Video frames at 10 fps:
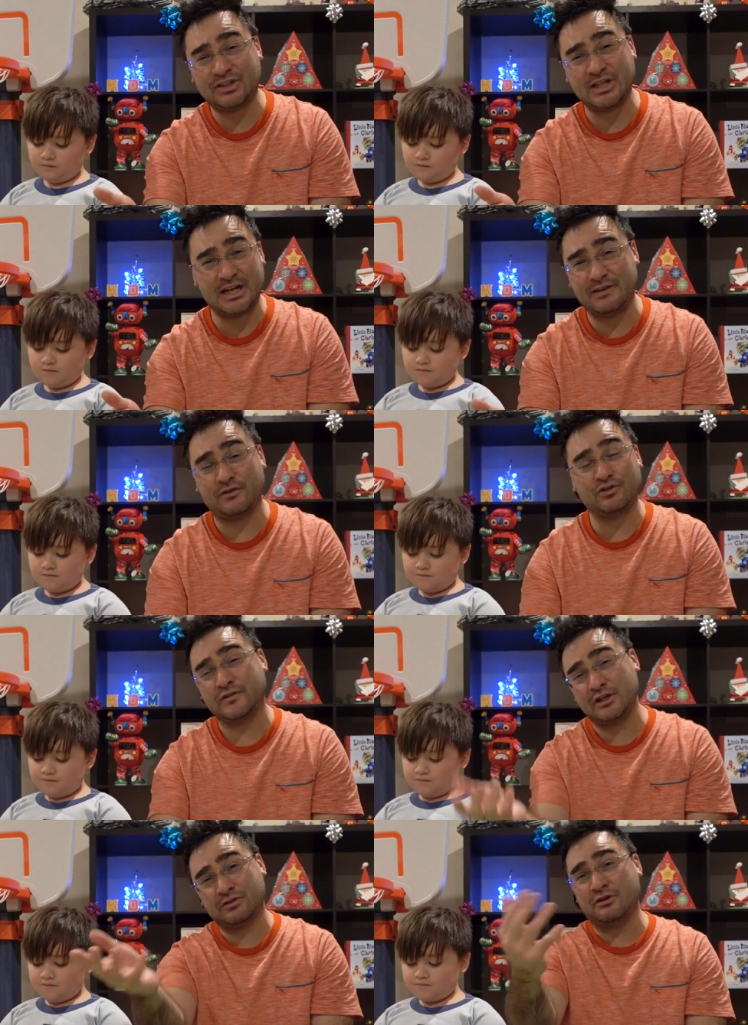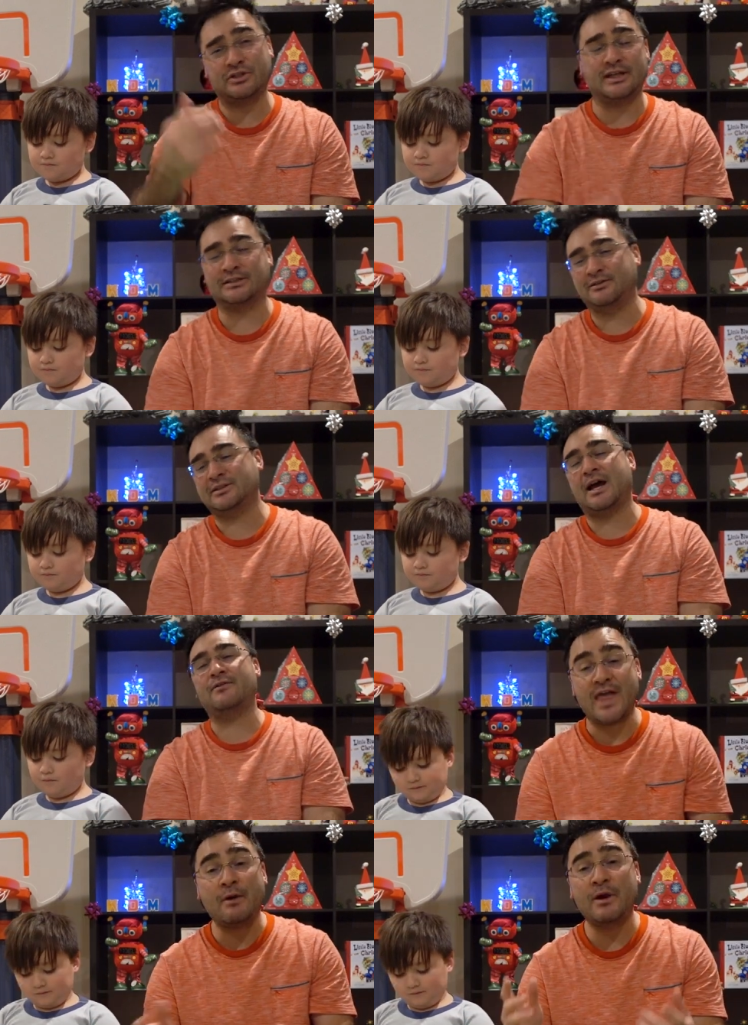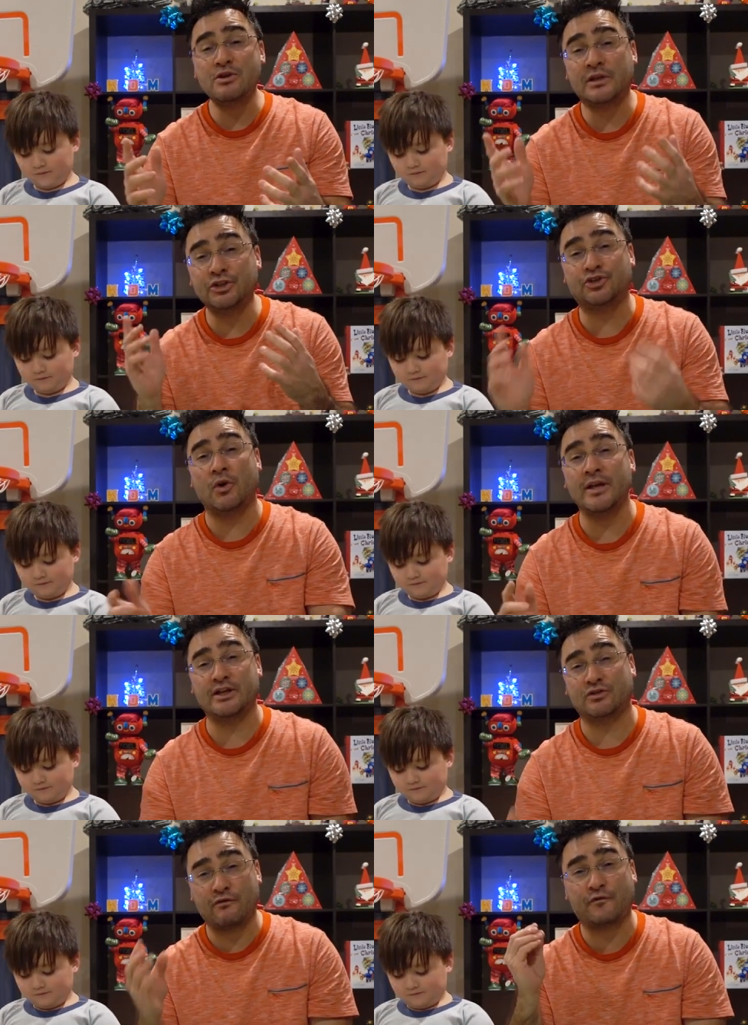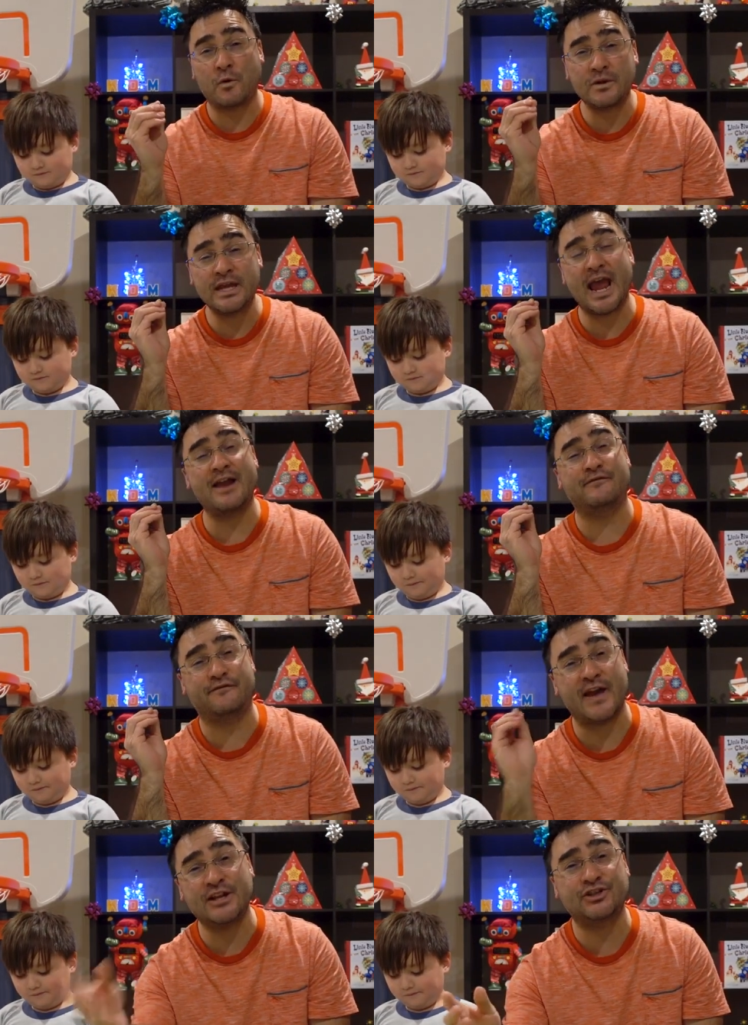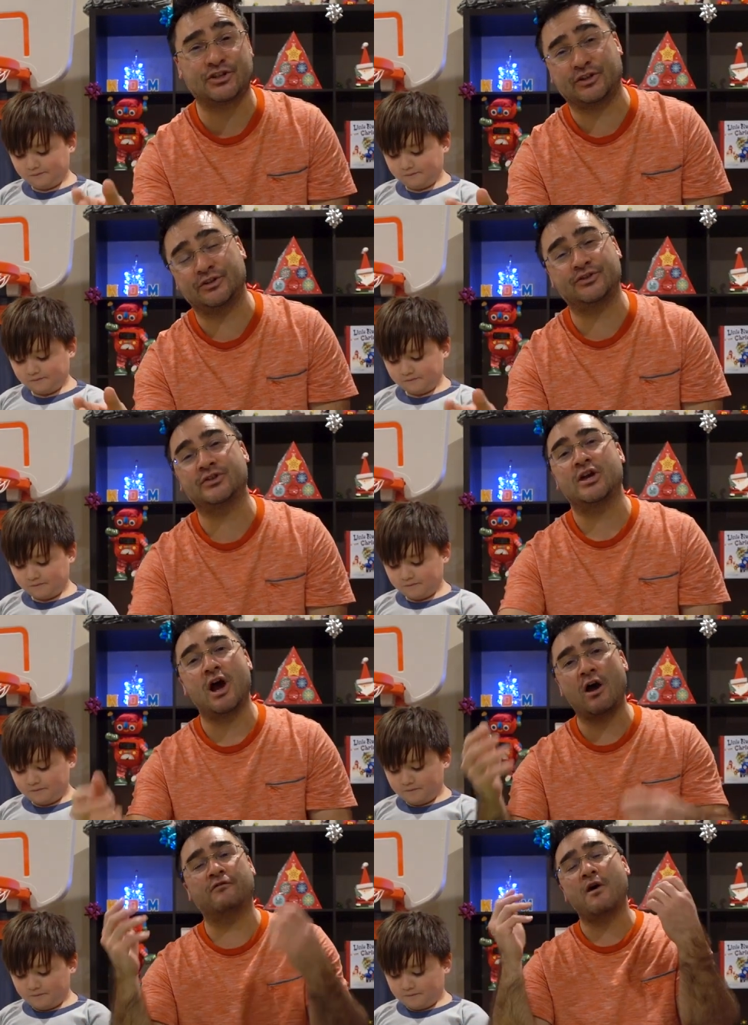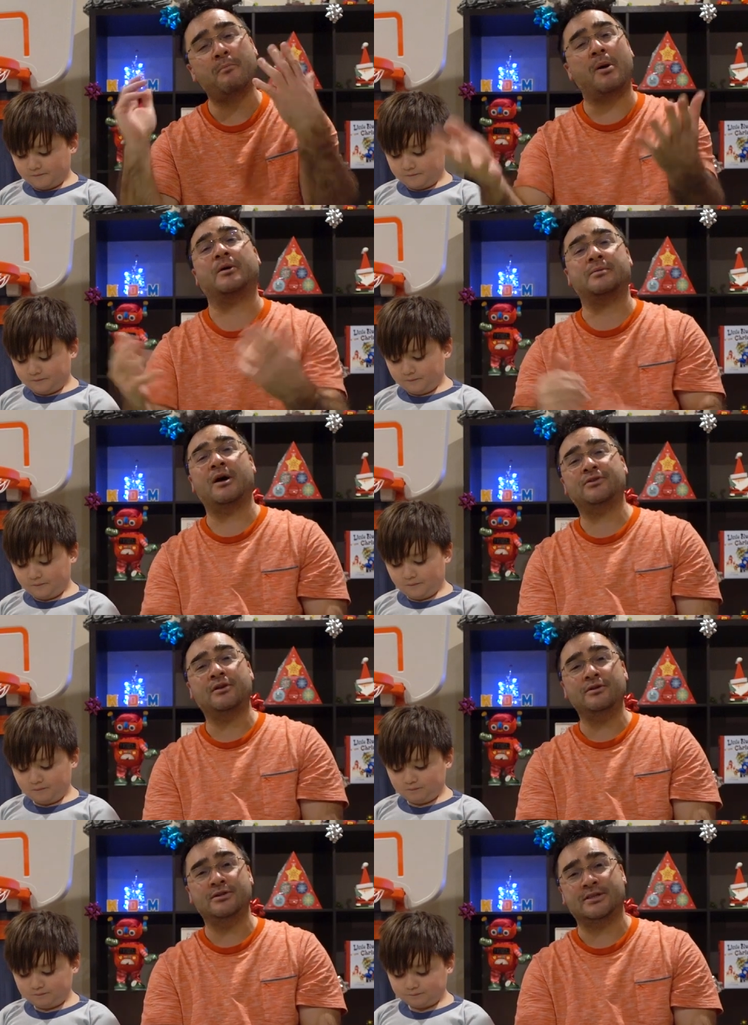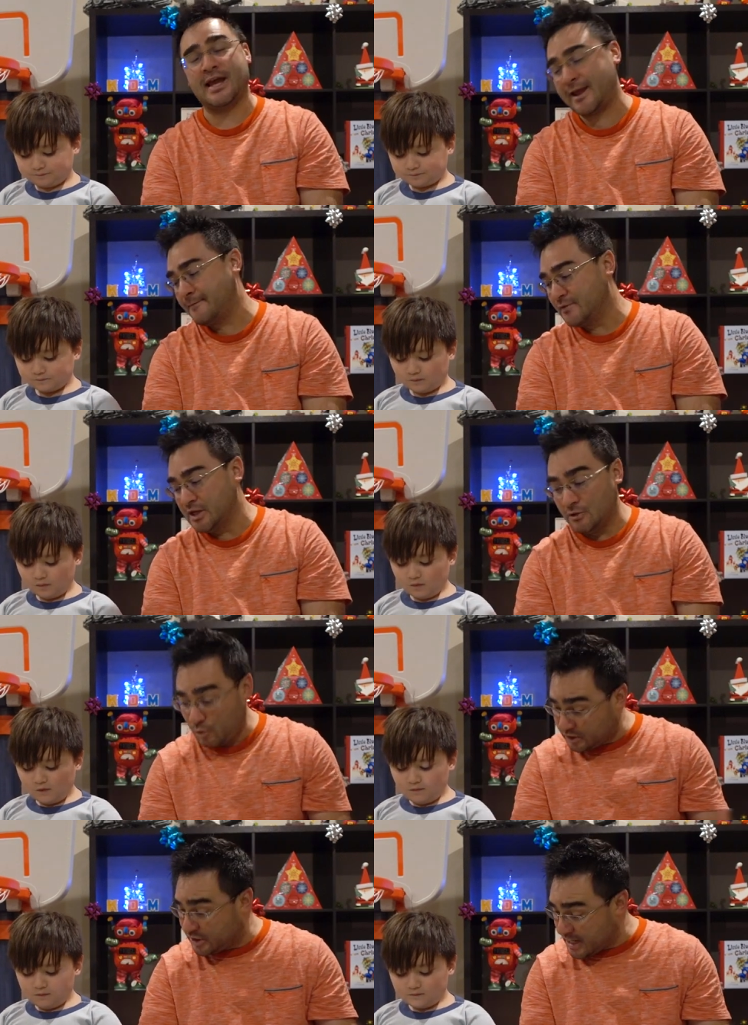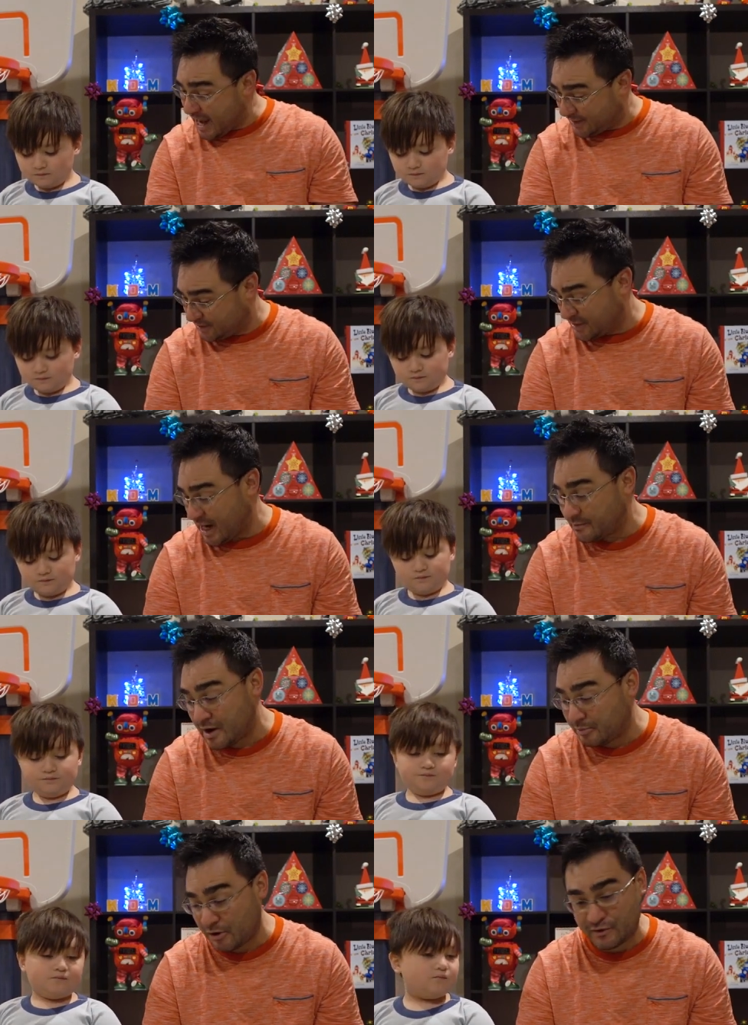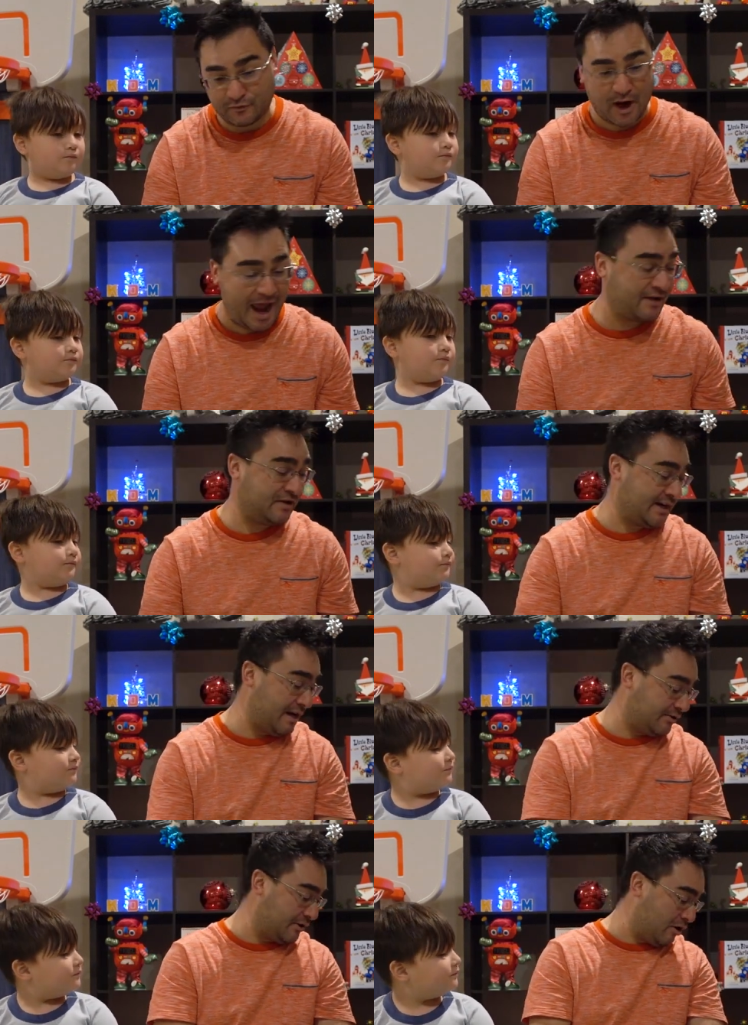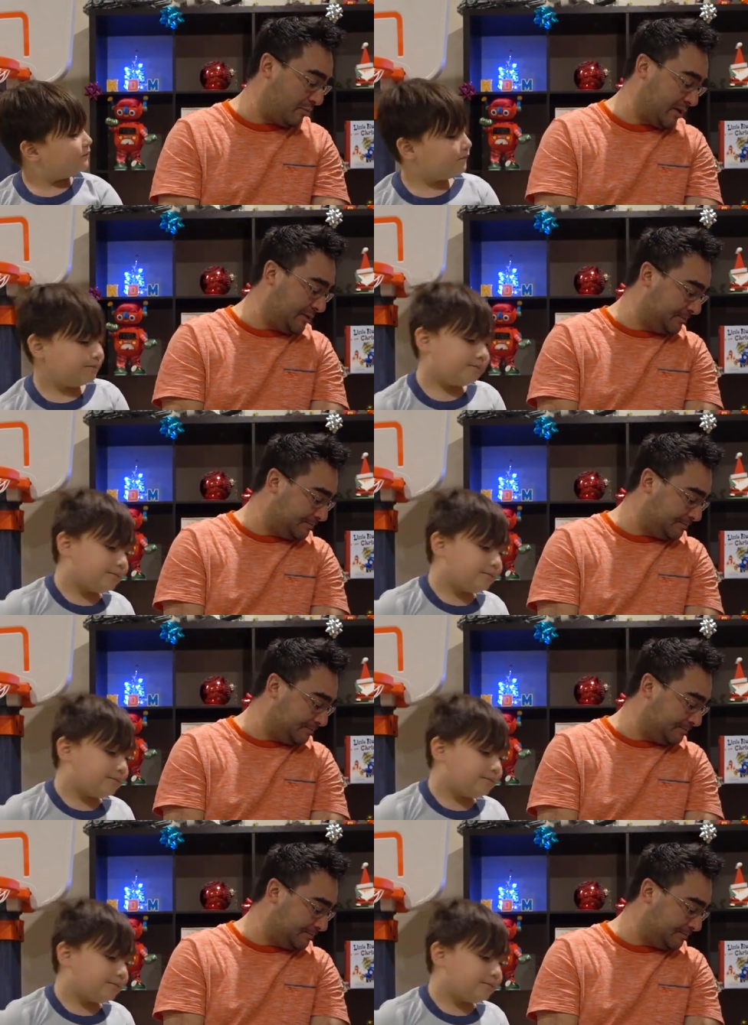Speaker 1: seen any of those videos, go check those out. That way you can join us for the adventures of Pokemon Thursday. What's next, Kai, my boy, for our advent calendar opening?